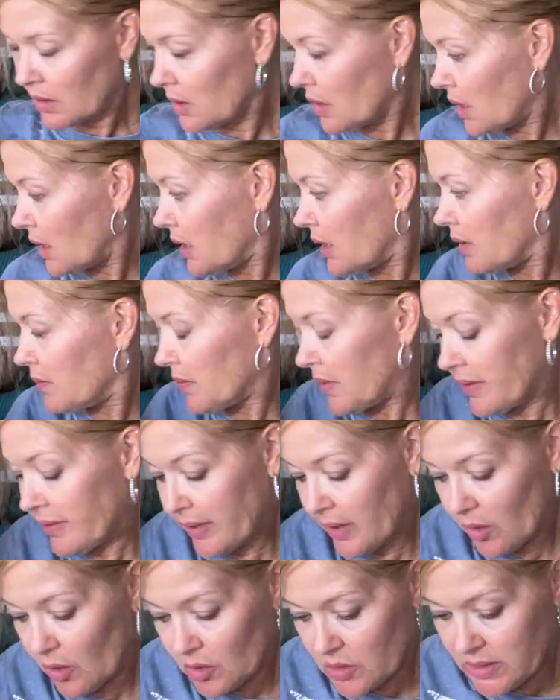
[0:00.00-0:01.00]
Um, and
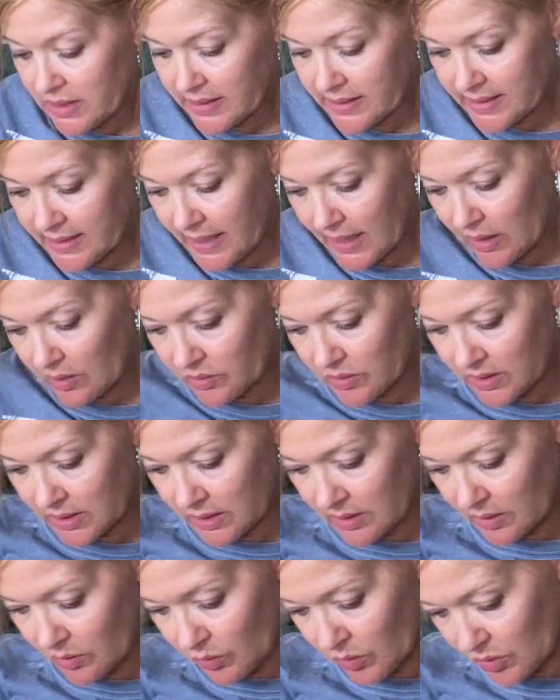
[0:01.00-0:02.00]
they are
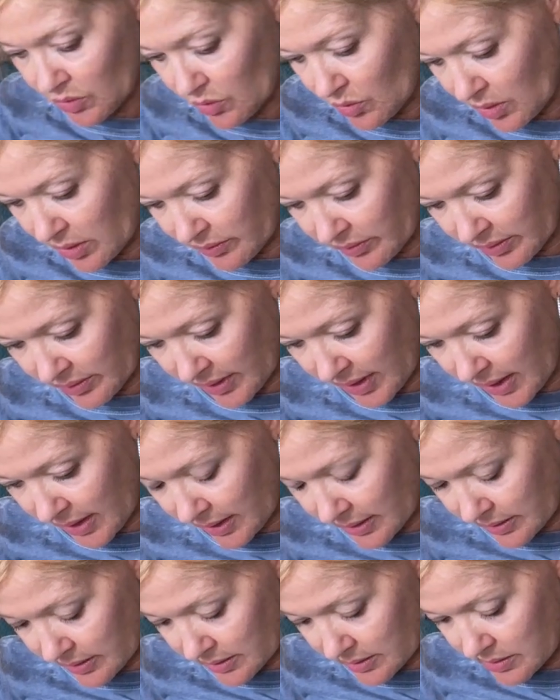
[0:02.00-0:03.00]
discounted, and we'll go over
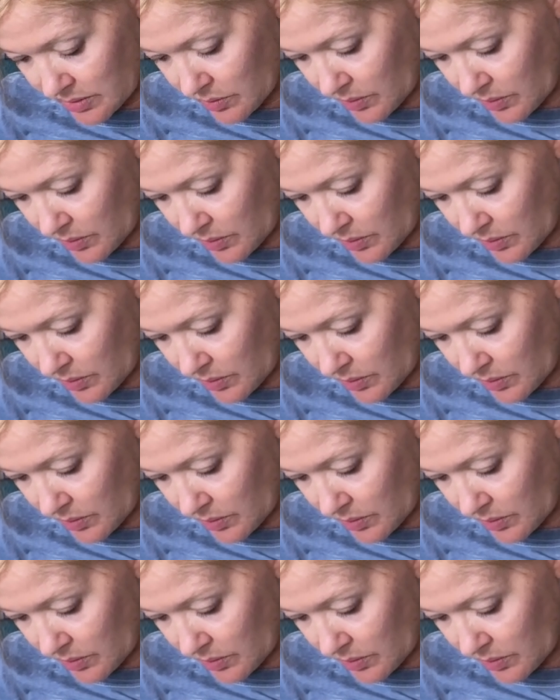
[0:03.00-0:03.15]
that as